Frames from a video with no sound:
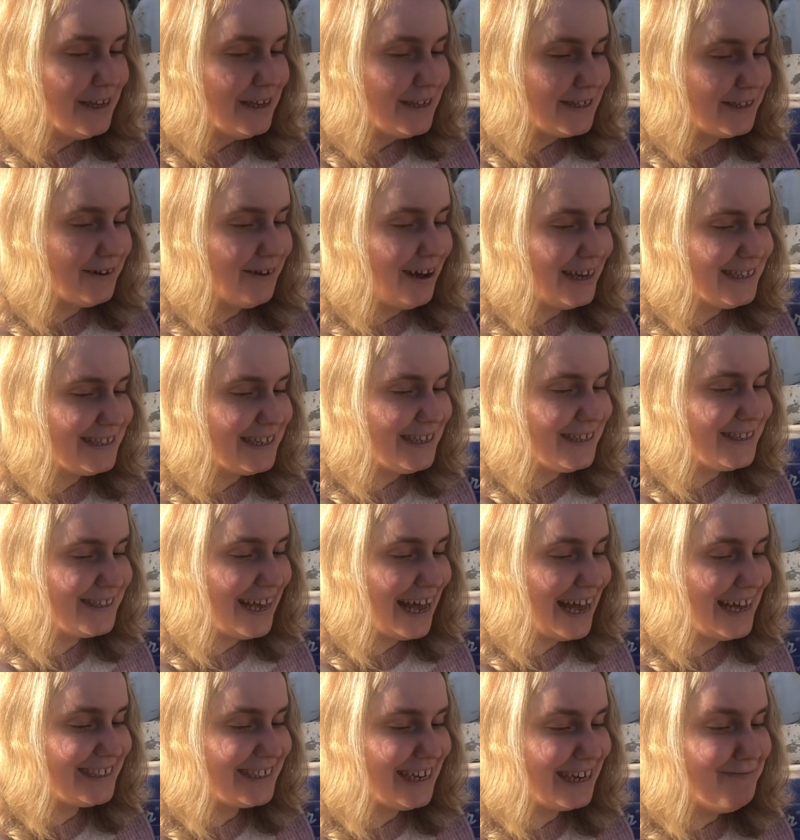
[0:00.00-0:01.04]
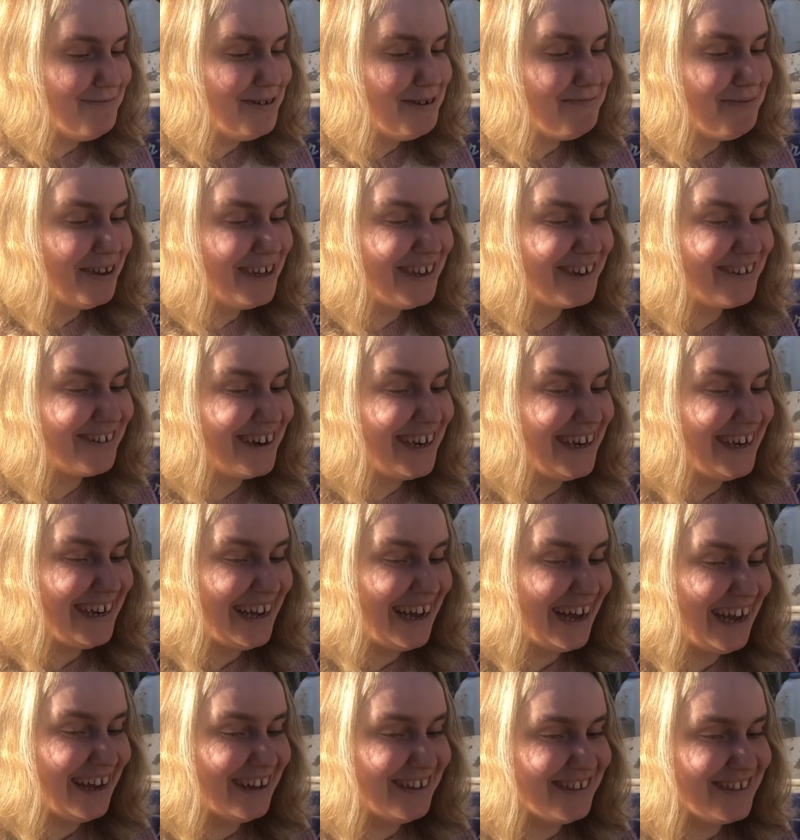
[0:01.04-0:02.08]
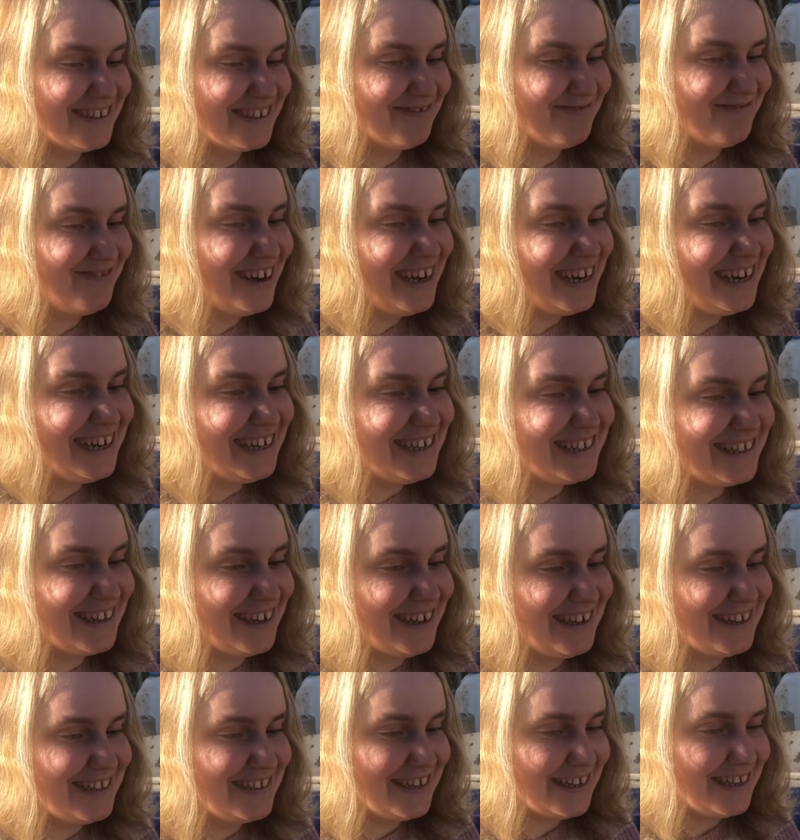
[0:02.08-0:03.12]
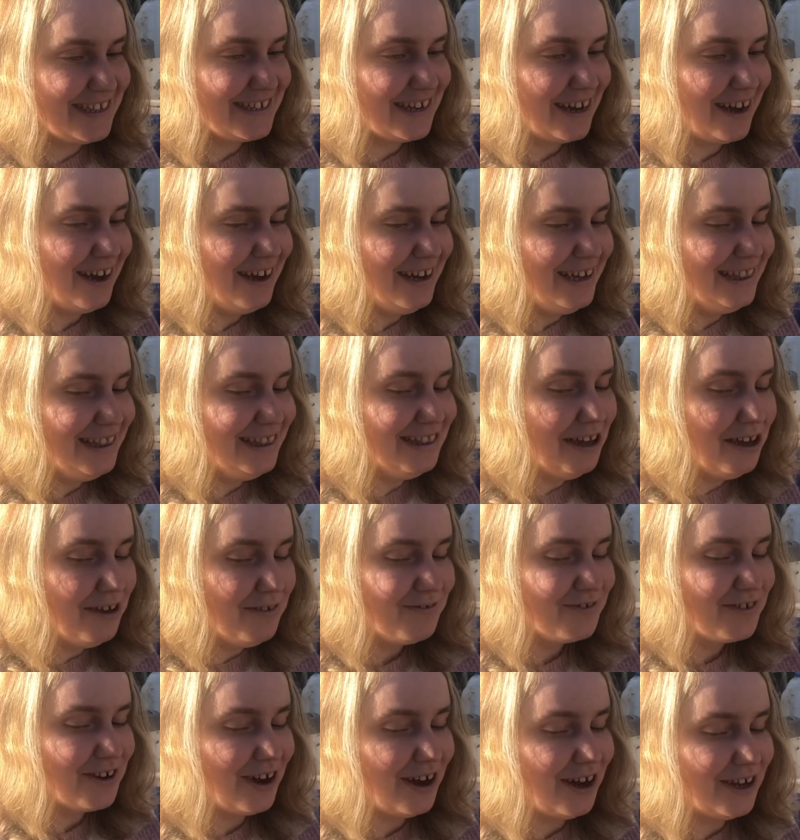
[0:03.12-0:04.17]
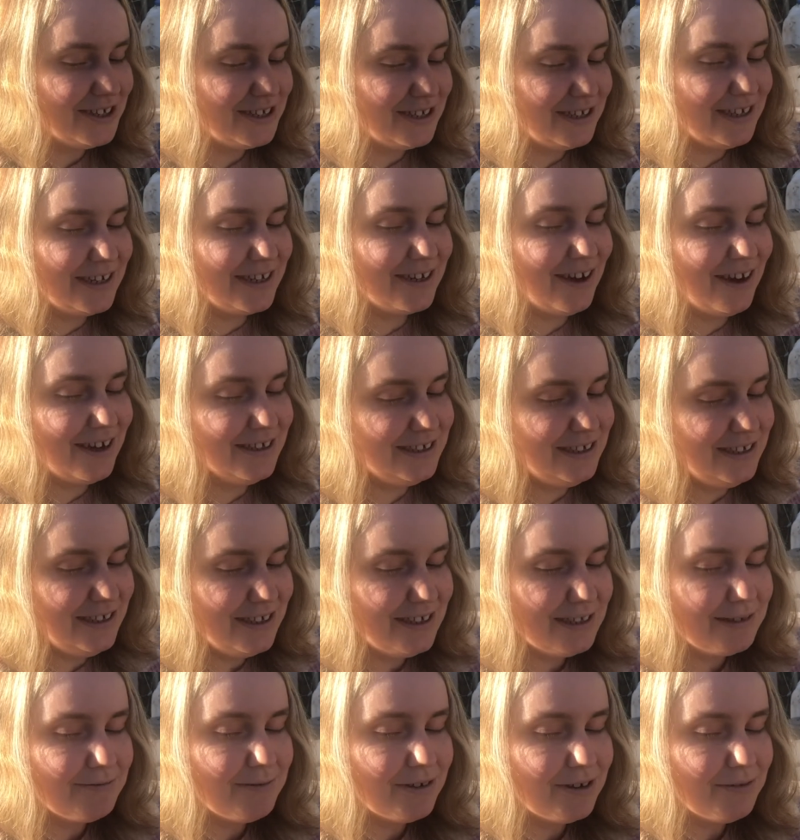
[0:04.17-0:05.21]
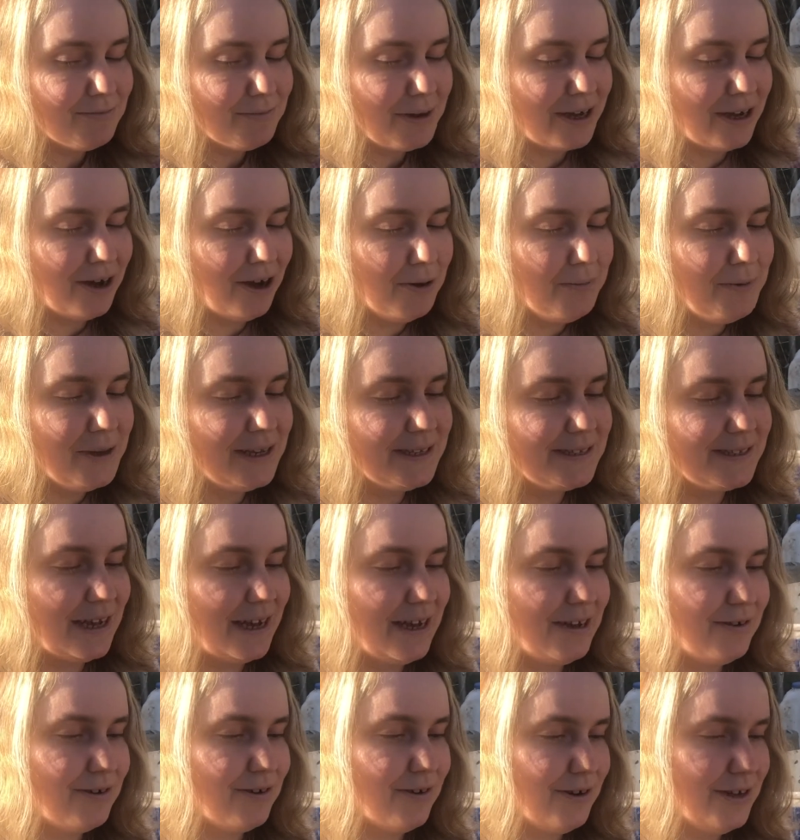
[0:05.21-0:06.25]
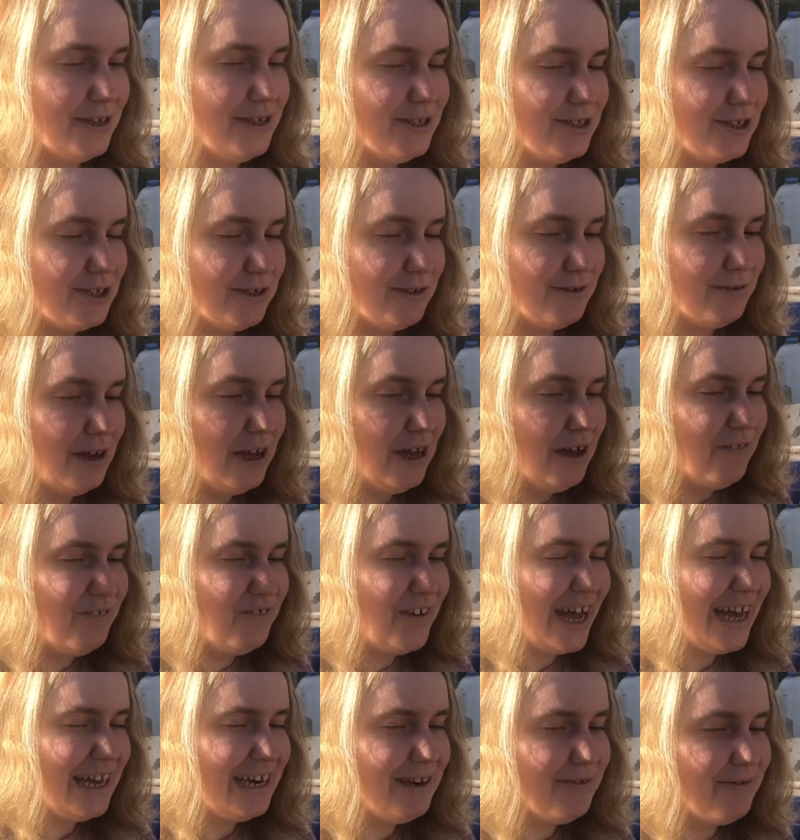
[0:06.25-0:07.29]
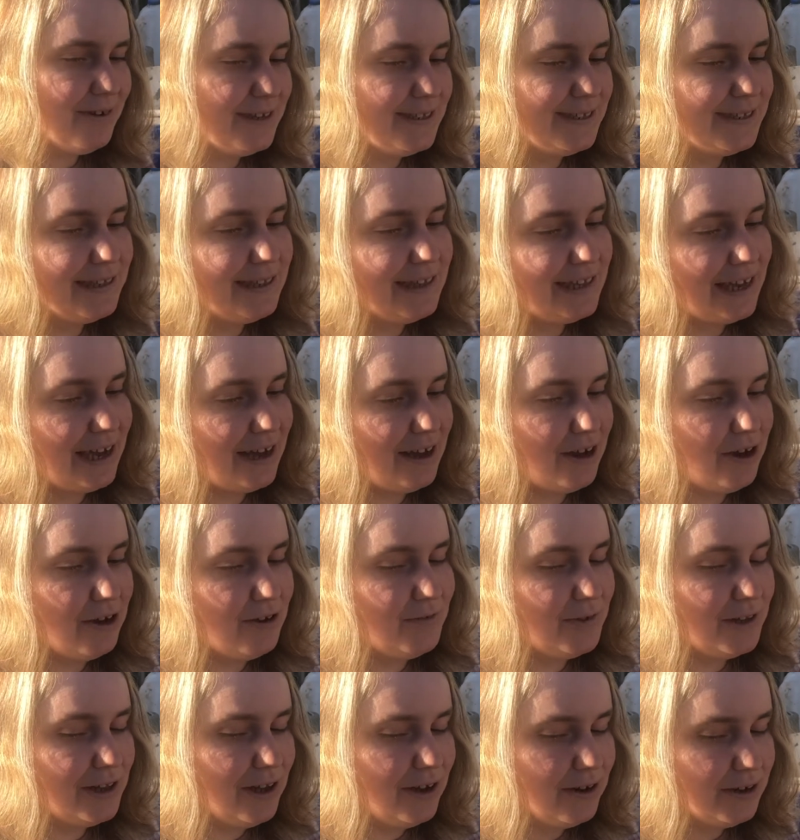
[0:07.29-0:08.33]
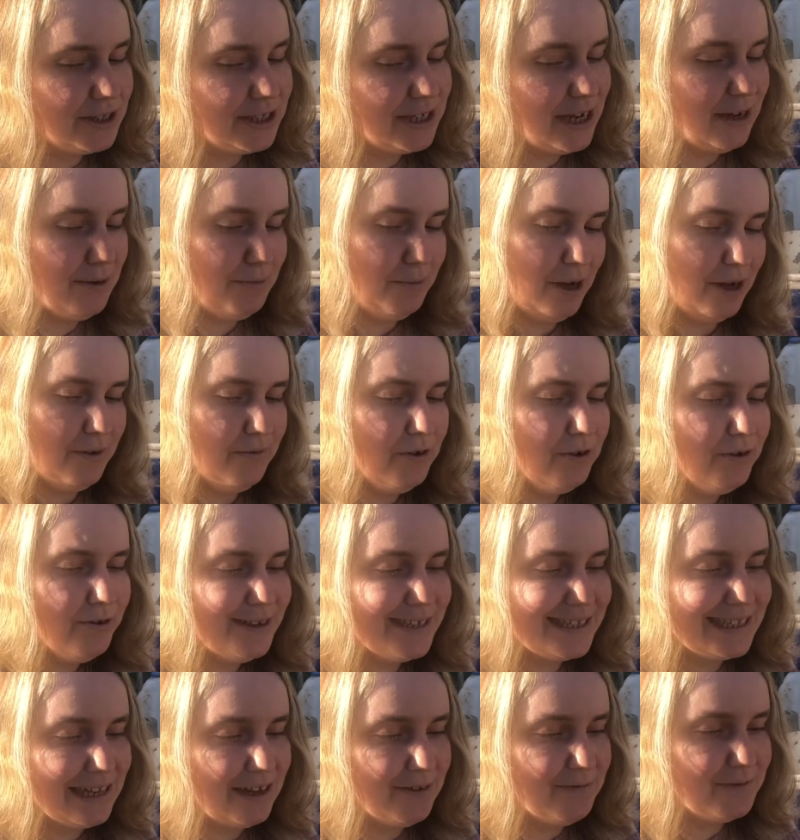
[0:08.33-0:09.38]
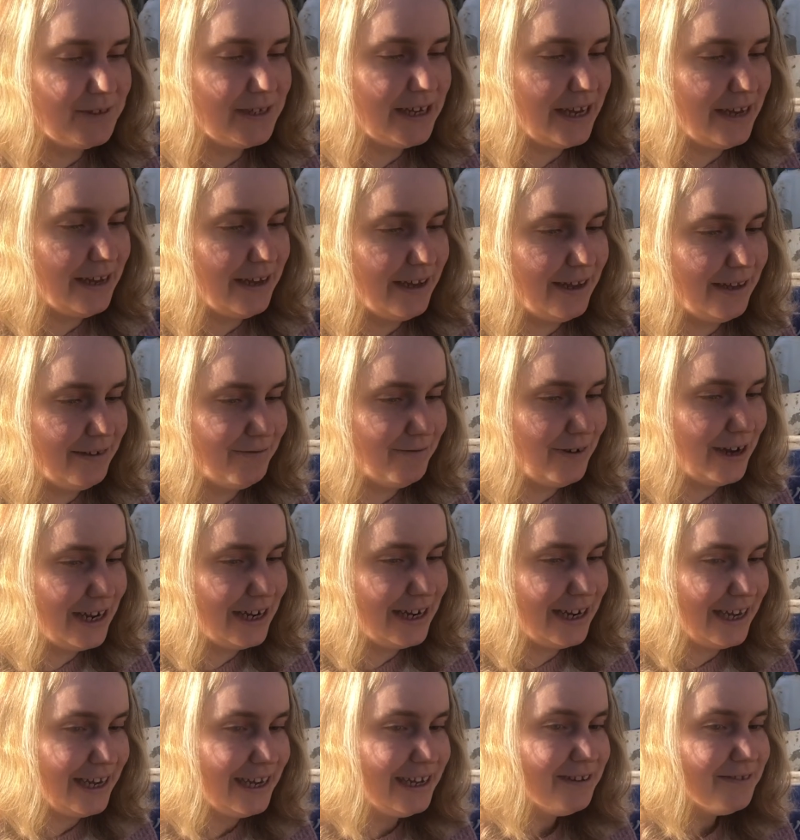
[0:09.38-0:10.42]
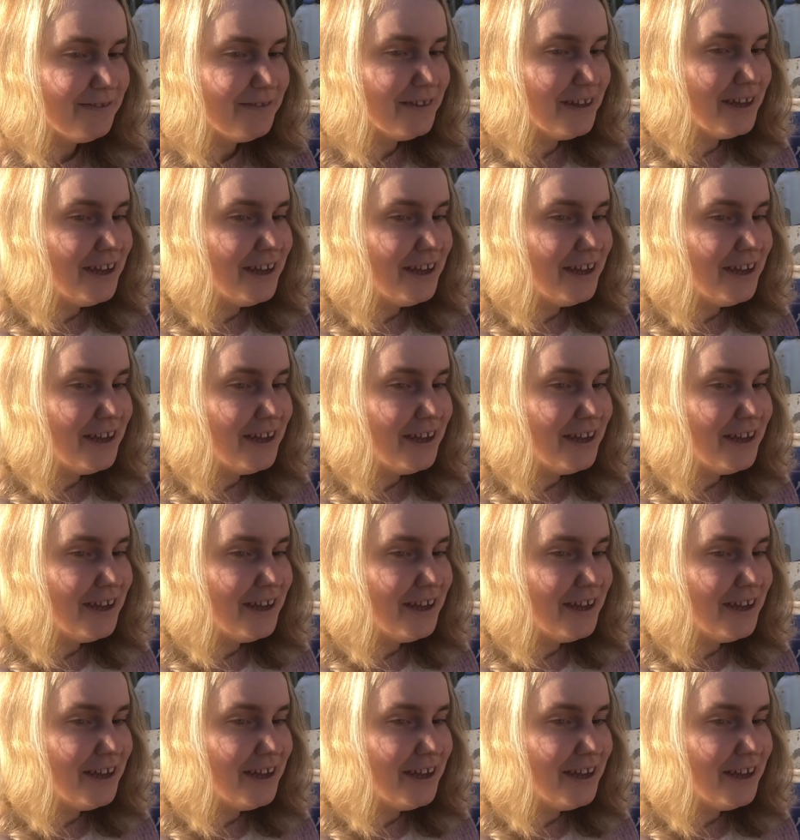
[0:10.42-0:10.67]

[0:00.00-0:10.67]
So as I said, I'm in my greenhouse, really excited. I love gardening. Gardening is one of my hobbies that I got into fairly recently over lockdown, but I've always loved it, really.